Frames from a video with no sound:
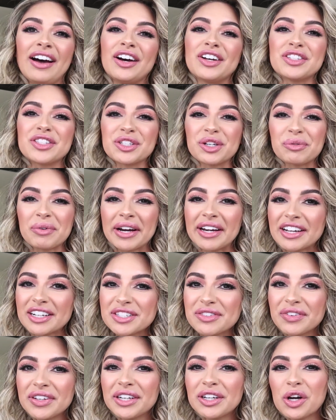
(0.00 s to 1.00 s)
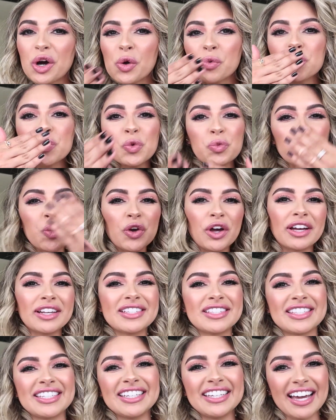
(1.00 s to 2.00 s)
Until my next video,
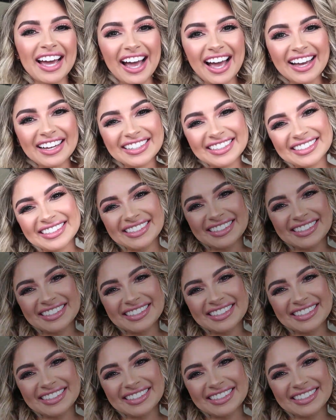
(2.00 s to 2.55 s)
see ya.